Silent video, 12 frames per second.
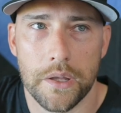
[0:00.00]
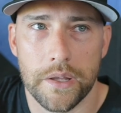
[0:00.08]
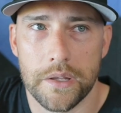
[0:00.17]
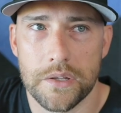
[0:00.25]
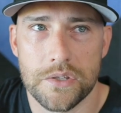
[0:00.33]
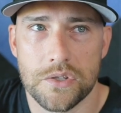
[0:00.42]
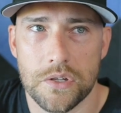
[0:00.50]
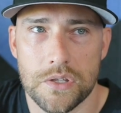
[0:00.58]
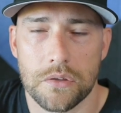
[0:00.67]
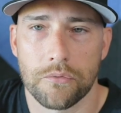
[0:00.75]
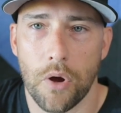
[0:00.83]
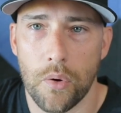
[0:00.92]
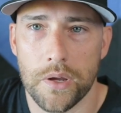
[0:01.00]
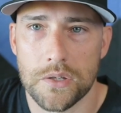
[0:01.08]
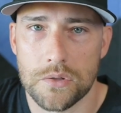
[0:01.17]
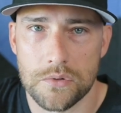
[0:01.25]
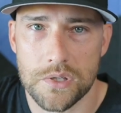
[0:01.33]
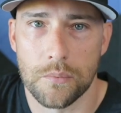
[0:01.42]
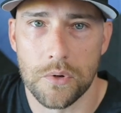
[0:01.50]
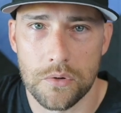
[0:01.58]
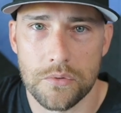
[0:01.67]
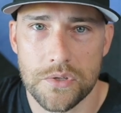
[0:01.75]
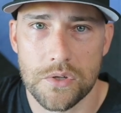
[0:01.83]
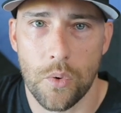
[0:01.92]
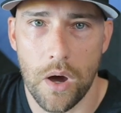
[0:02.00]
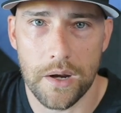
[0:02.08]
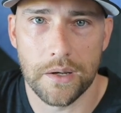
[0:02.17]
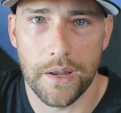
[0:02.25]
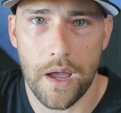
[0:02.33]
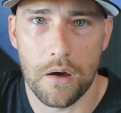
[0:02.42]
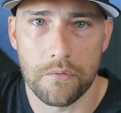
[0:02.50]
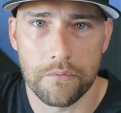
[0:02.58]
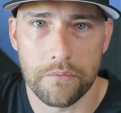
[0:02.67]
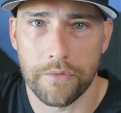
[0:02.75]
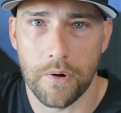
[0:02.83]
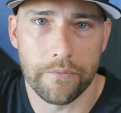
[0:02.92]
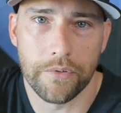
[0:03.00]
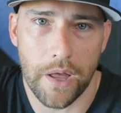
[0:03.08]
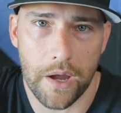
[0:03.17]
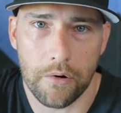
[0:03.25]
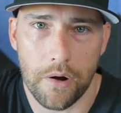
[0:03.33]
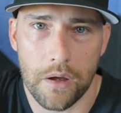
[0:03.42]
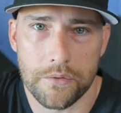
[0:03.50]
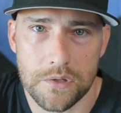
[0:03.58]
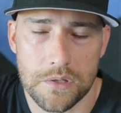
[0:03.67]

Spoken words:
is just throwing to someone who's squatting down from flat ground.